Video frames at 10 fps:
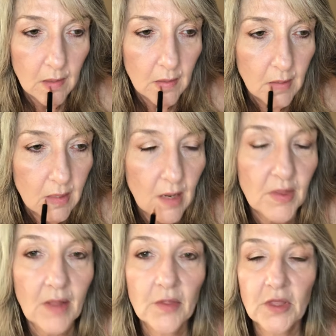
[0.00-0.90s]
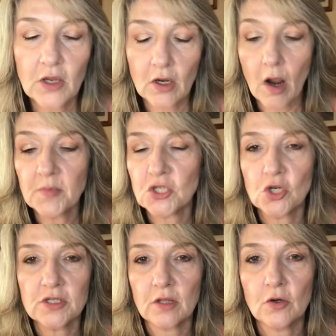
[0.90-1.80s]
now the other thing, I'm just
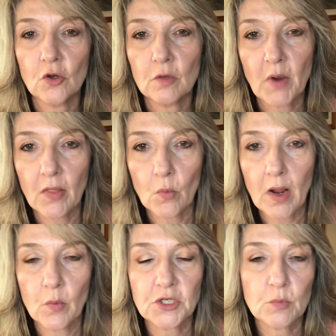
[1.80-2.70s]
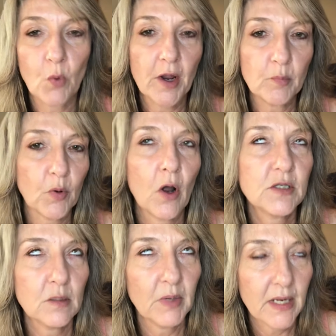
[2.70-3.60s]
using the nude, by the way, which is why you
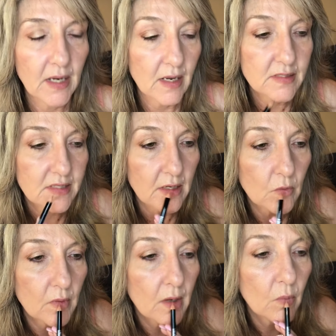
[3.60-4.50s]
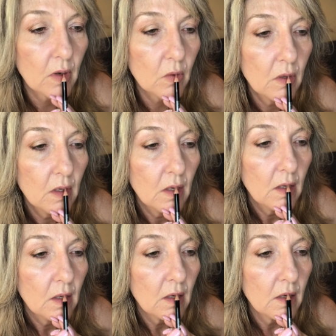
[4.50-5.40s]
possibly can't see it all that well.
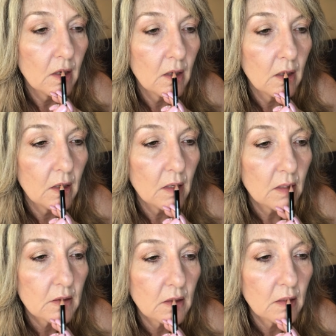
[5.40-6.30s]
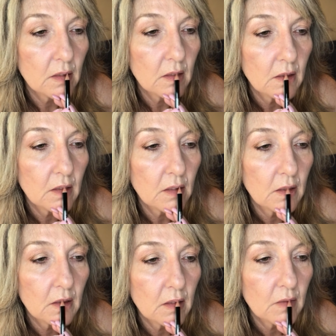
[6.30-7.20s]
So
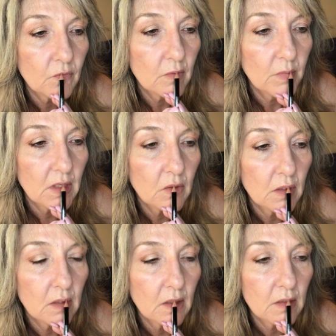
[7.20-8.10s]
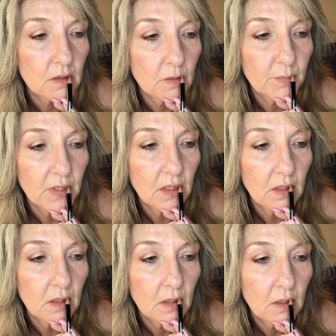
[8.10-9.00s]
from that one down to the
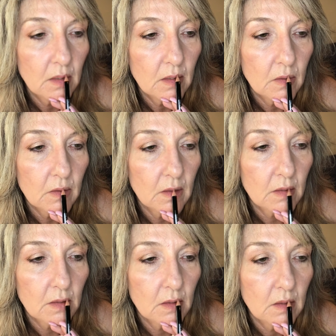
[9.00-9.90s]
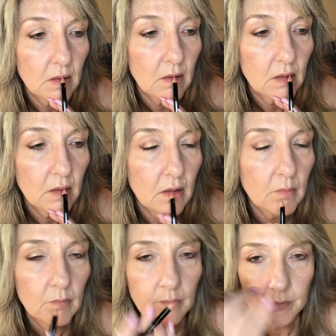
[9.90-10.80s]
peak, or down to the
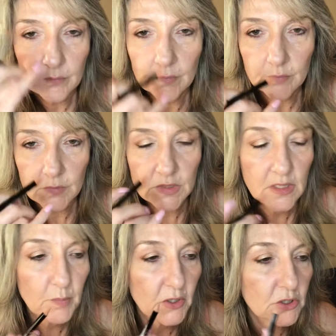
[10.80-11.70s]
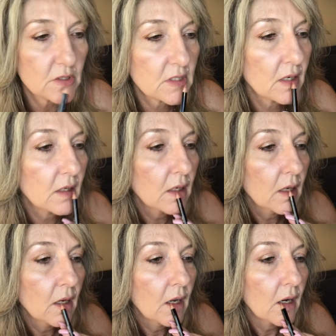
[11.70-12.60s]
dip, I should say,
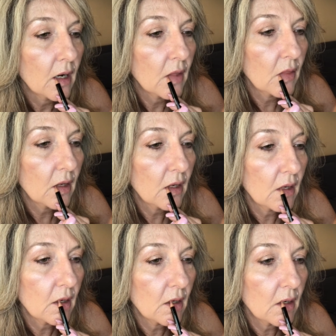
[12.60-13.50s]
and then